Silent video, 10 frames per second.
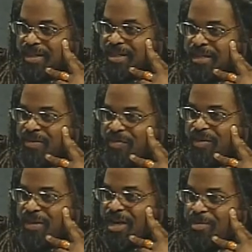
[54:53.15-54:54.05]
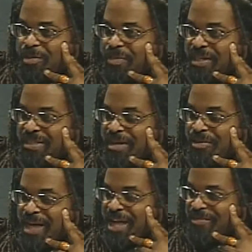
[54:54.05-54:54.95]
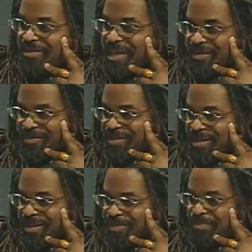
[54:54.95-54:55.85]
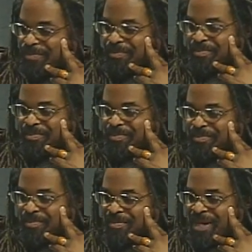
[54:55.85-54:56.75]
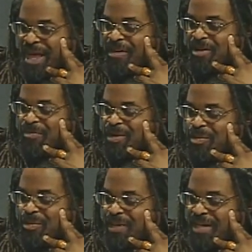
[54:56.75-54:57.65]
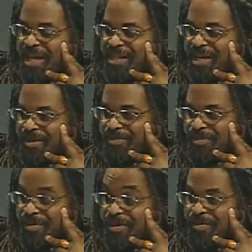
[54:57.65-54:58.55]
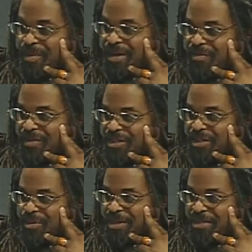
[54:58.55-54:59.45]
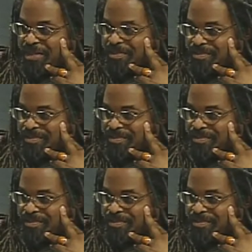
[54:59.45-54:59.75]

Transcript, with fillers: In the few, couple of minutes that we have left, um, how can people be an ally in whatever situation?